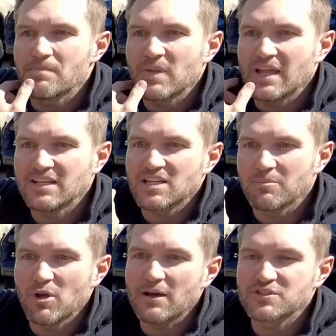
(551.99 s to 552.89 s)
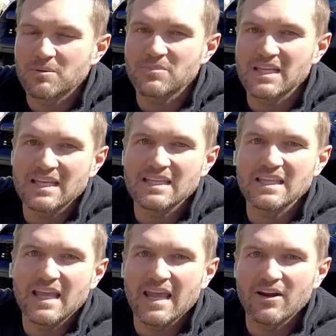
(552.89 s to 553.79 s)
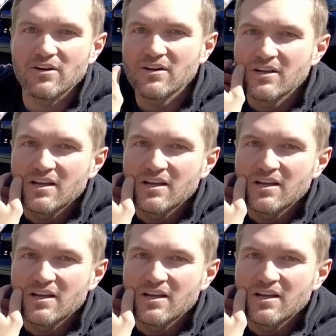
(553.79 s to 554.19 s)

Anytime you have something in the air,